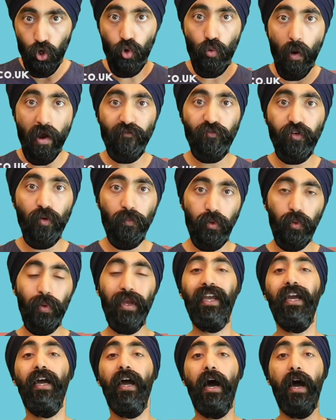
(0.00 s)
went from
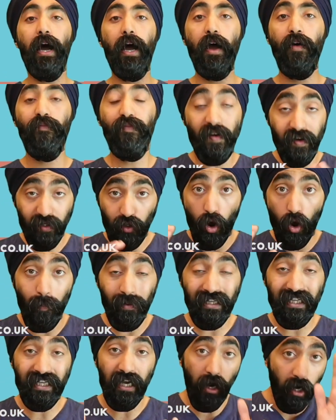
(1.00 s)
doing uh, very
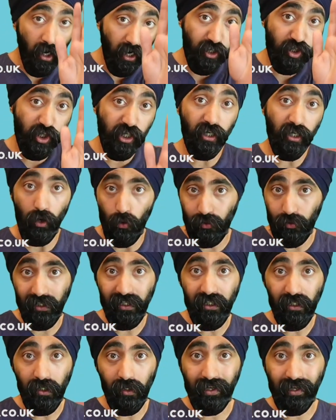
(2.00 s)
commonly hygiene
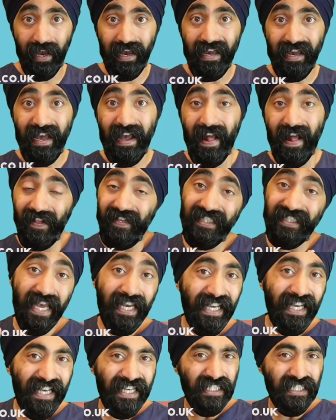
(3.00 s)
only, okay? And
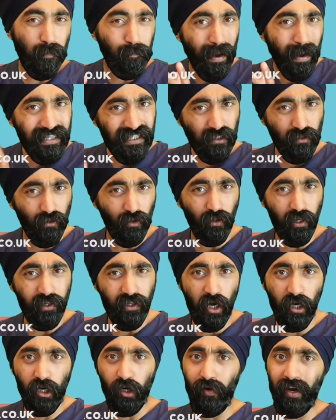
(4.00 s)
taking a sabbatical in
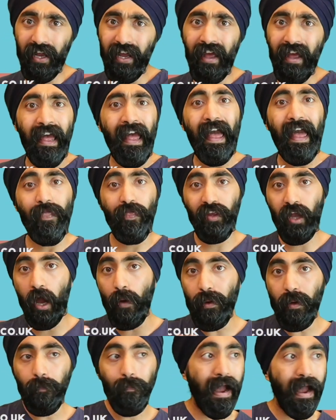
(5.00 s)
her career and
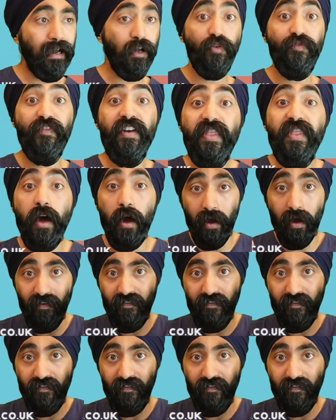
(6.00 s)
coming back with a